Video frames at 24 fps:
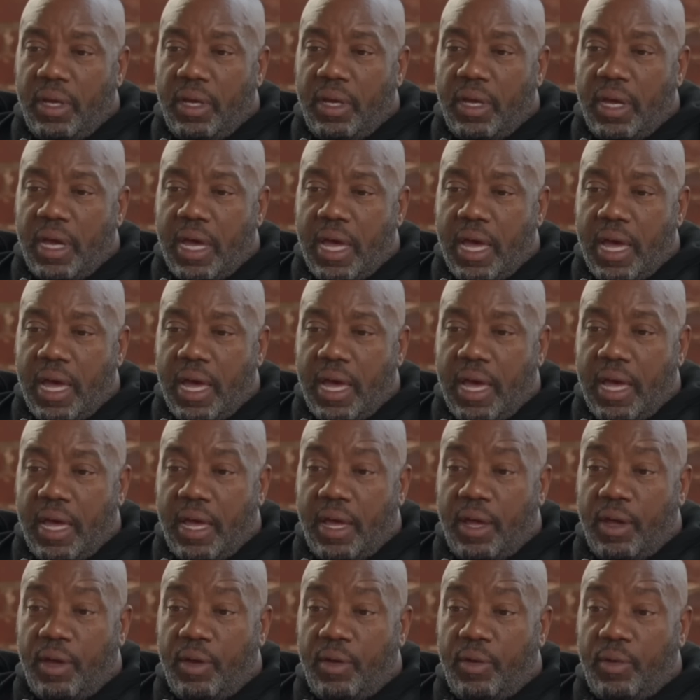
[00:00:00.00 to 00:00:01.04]

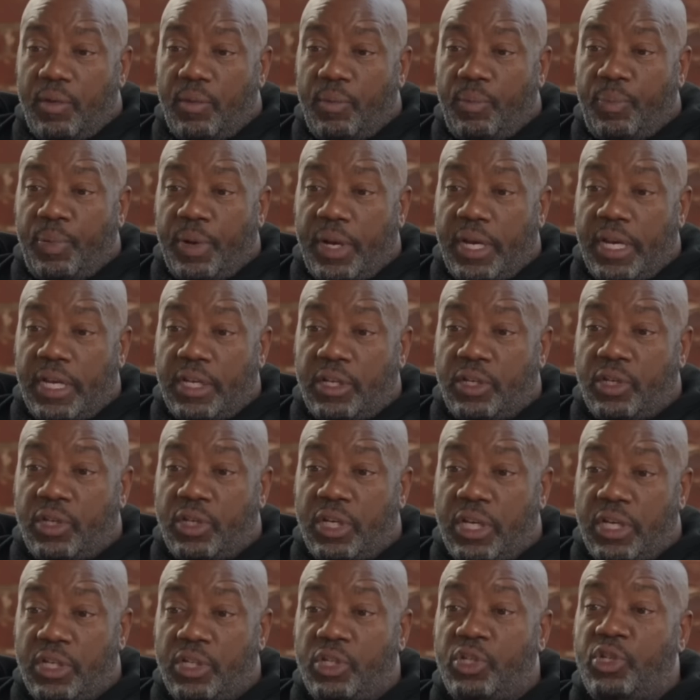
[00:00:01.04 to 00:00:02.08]
But
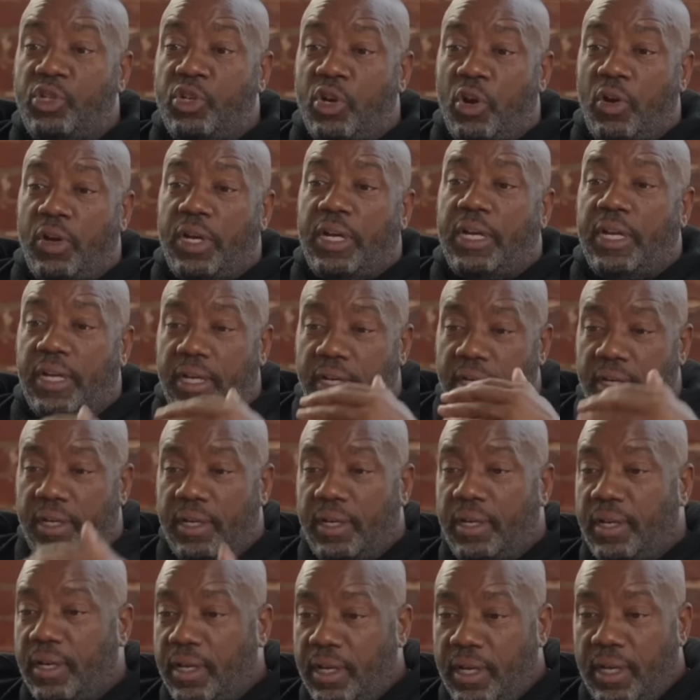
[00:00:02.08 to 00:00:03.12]
his journey,
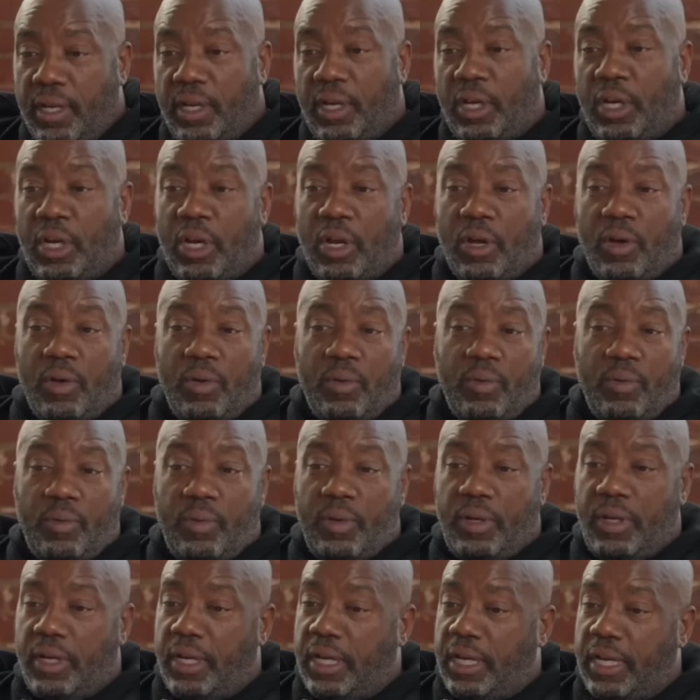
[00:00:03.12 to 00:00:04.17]
you know,
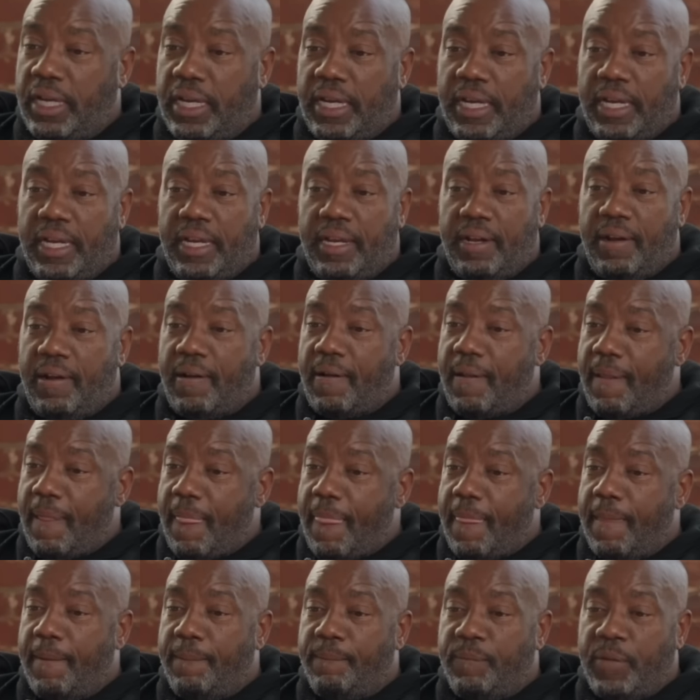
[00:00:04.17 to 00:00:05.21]

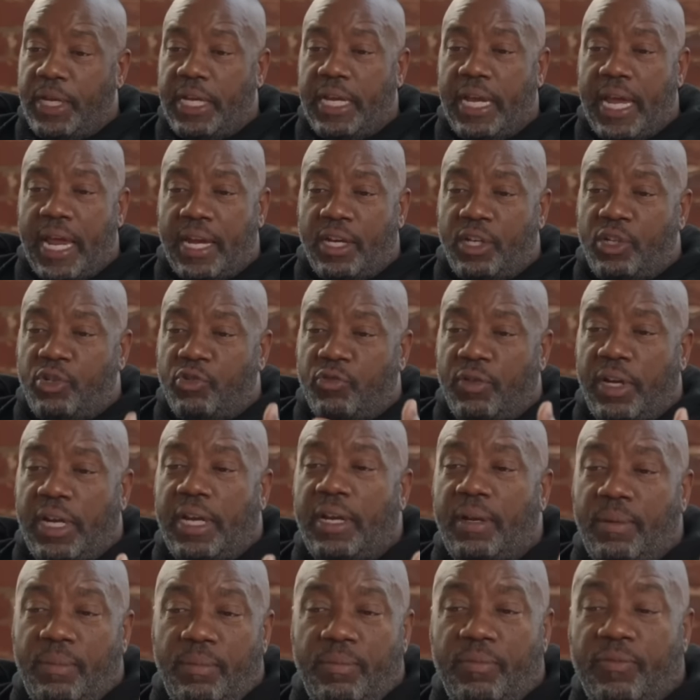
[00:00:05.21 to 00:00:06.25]
he had a
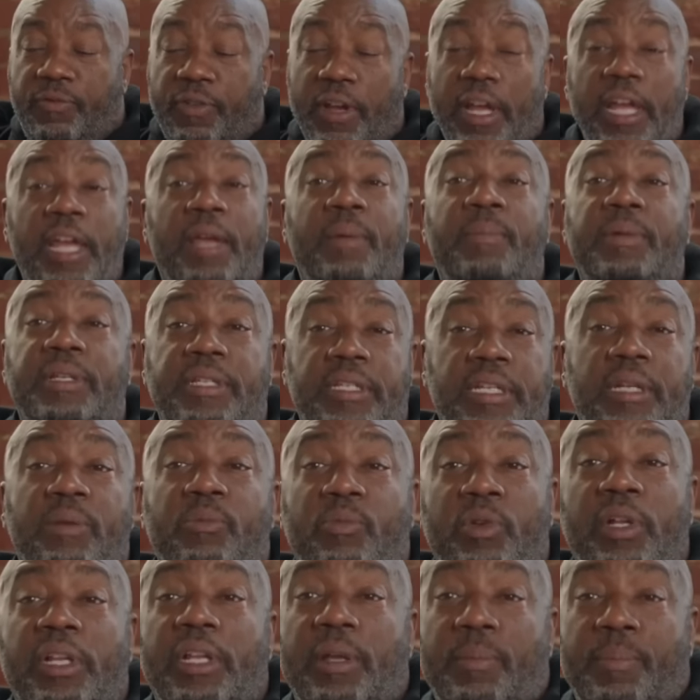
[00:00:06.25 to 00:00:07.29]
dream. For him, it seemed really